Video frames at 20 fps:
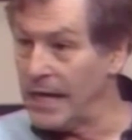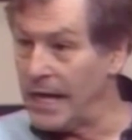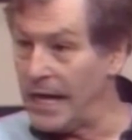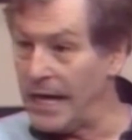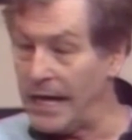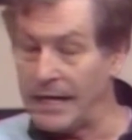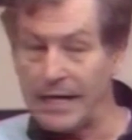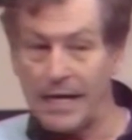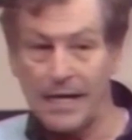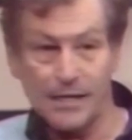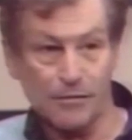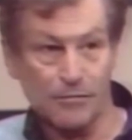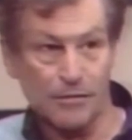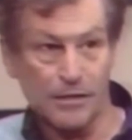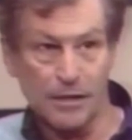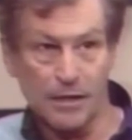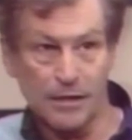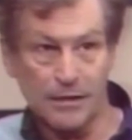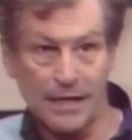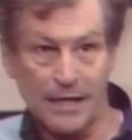And as a
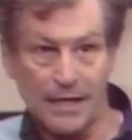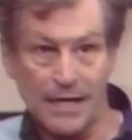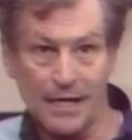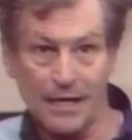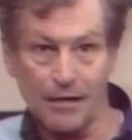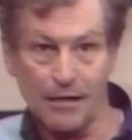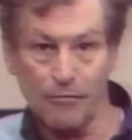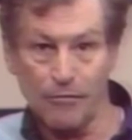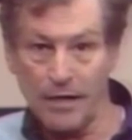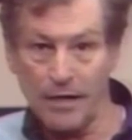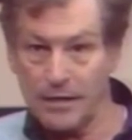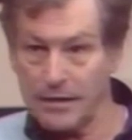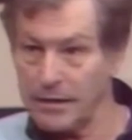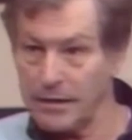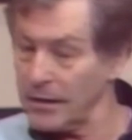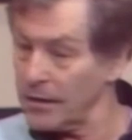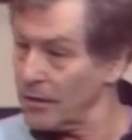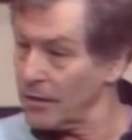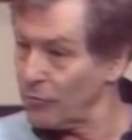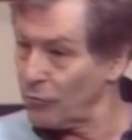result, I got a great
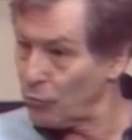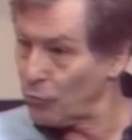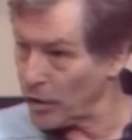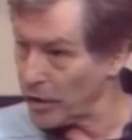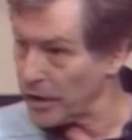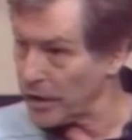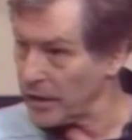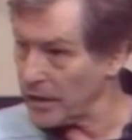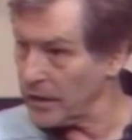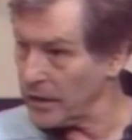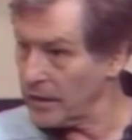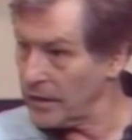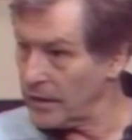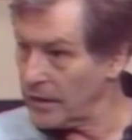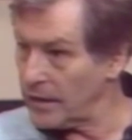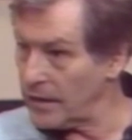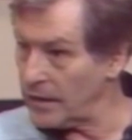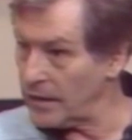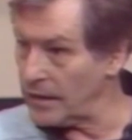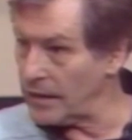deal of work
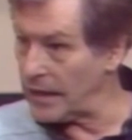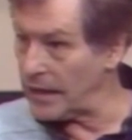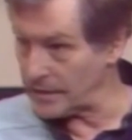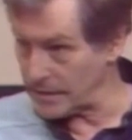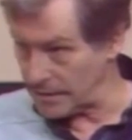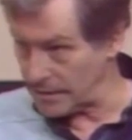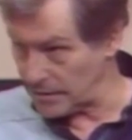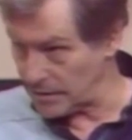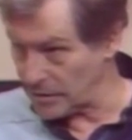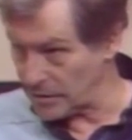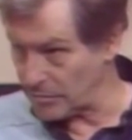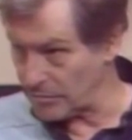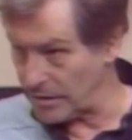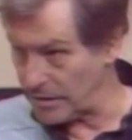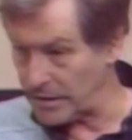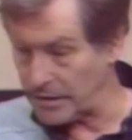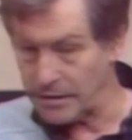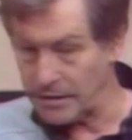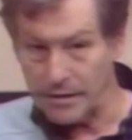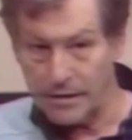as an
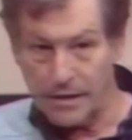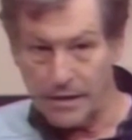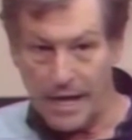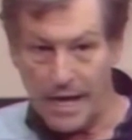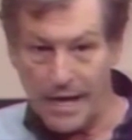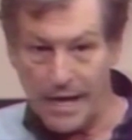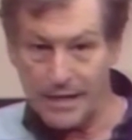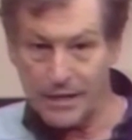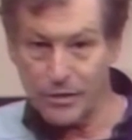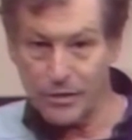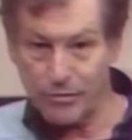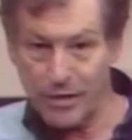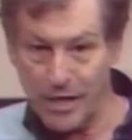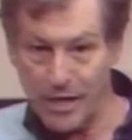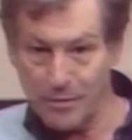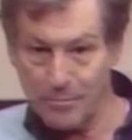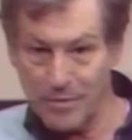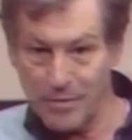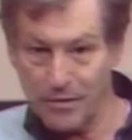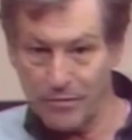illustrator, and it
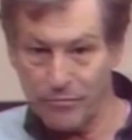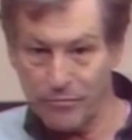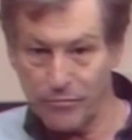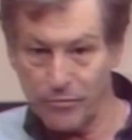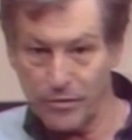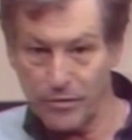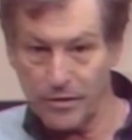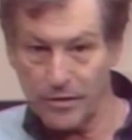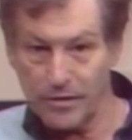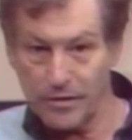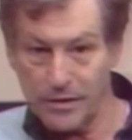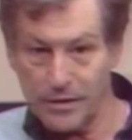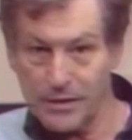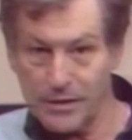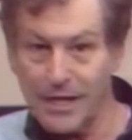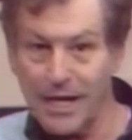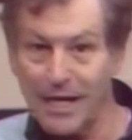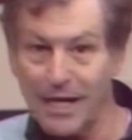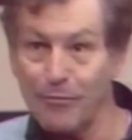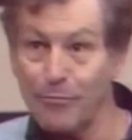trained me for this
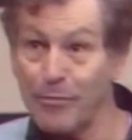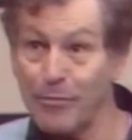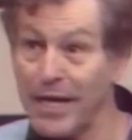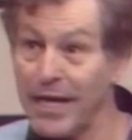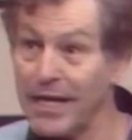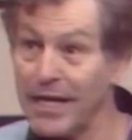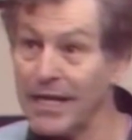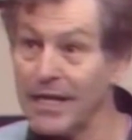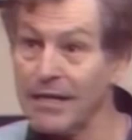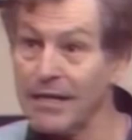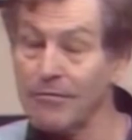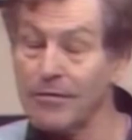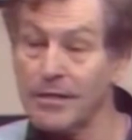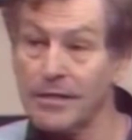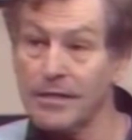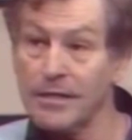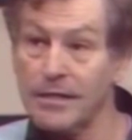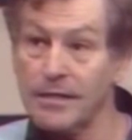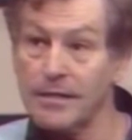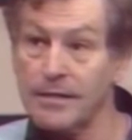kind of painting,
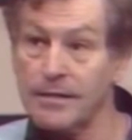which